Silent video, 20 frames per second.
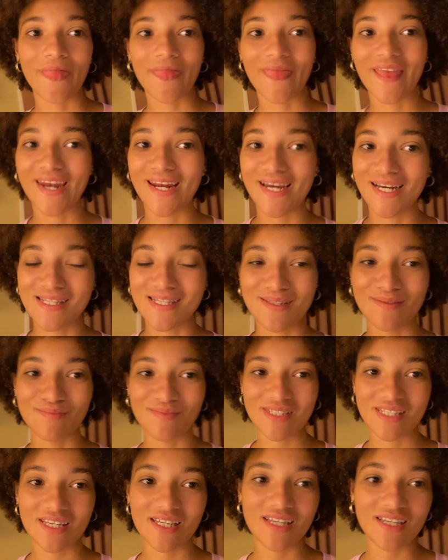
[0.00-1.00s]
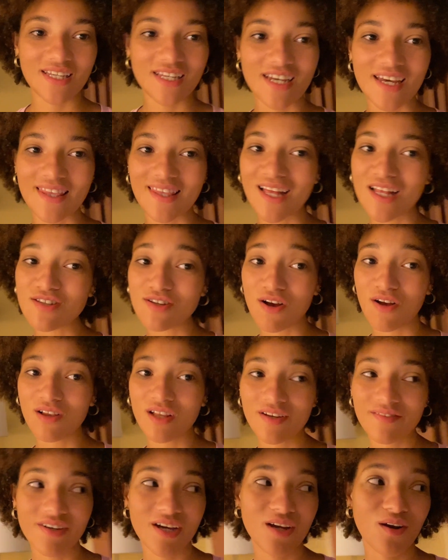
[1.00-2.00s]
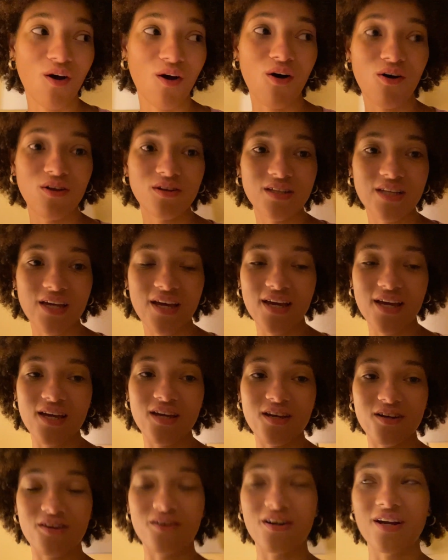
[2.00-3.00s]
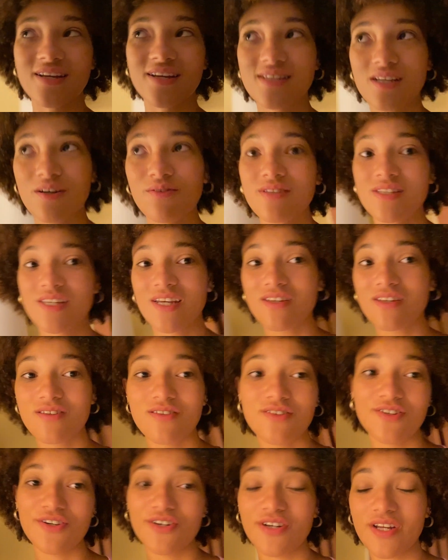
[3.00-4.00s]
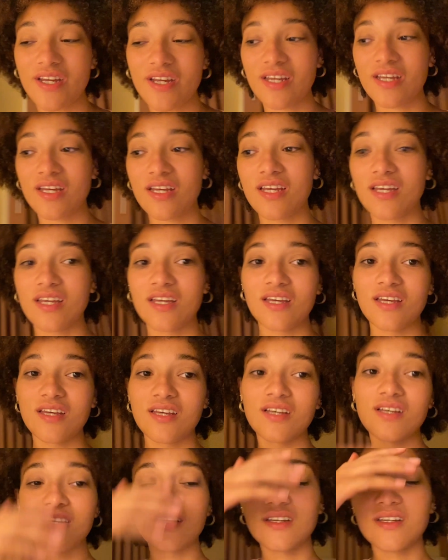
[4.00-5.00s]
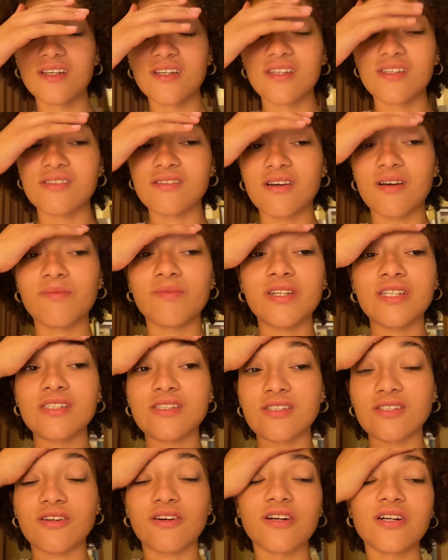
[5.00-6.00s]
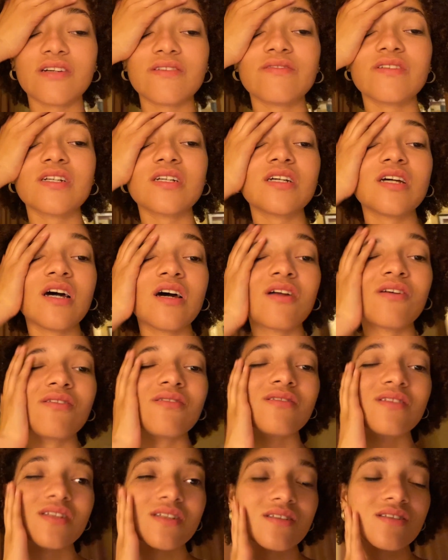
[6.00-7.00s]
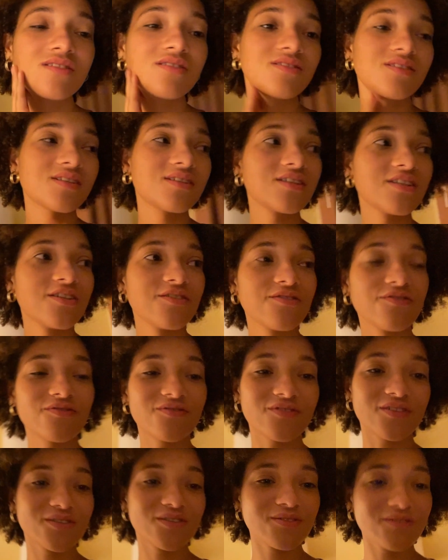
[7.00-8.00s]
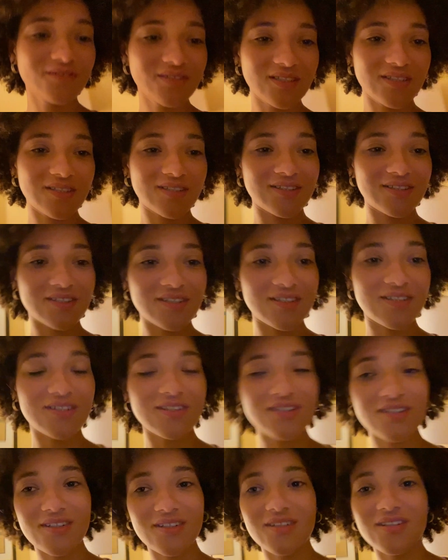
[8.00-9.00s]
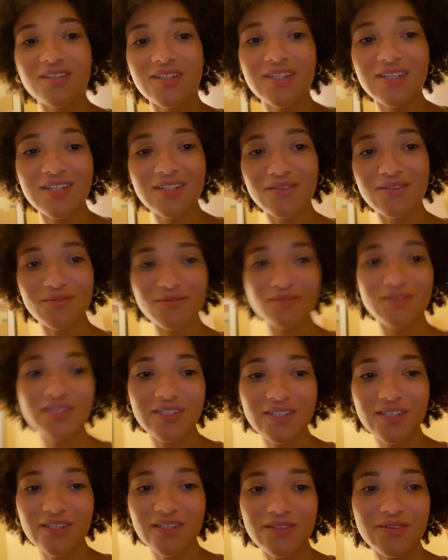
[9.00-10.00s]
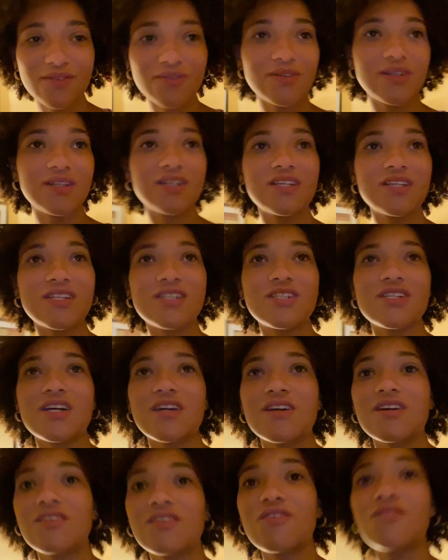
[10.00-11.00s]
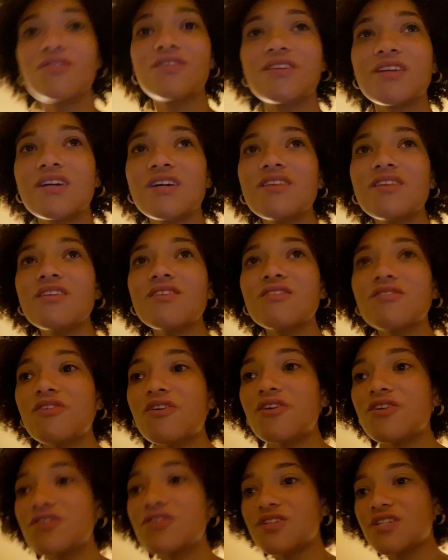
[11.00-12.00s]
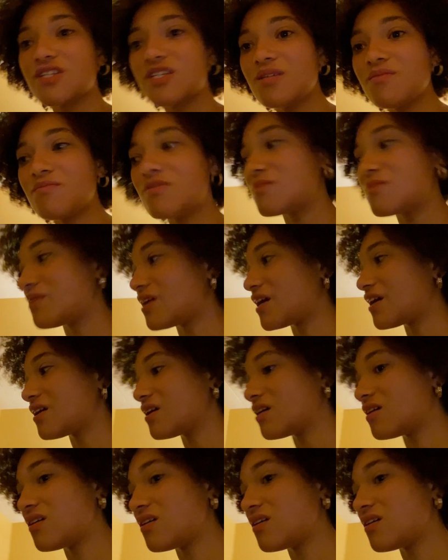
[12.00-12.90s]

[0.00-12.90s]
and I had some tea and that's all I've had all day. Or I guess that was yesterday. So I'm like starving and I don't think there's any food here. I don't know. I need to check. The only thing I think there are chips, but I